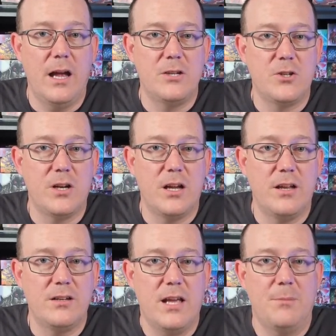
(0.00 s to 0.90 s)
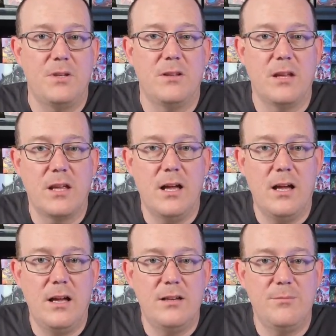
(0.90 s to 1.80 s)
Adrian, Captain of the
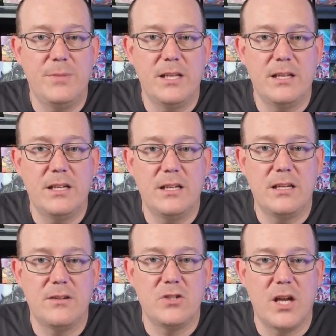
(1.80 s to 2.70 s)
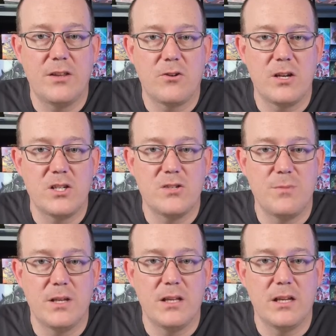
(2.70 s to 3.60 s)
Guard, melee, gives you other
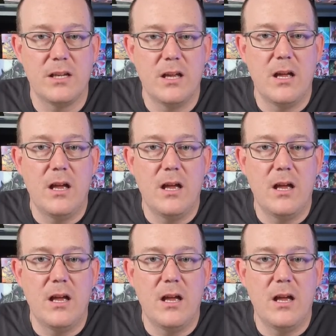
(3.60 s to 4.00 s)
creatures melee.